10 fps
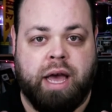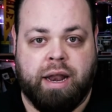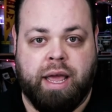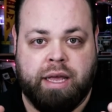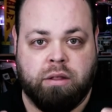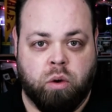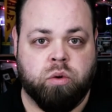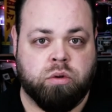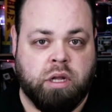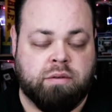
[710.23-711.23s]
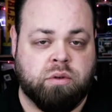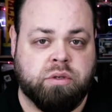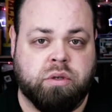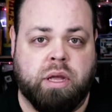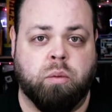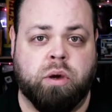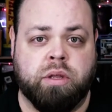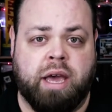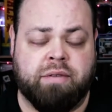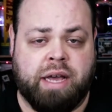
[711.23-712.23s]
at a local level so that we
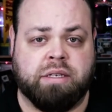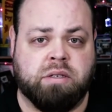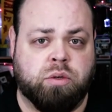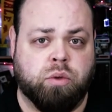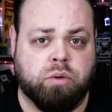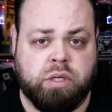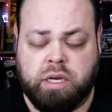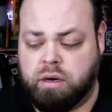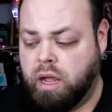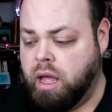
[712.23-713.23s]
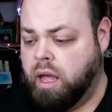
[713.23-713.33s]
only have access to those here.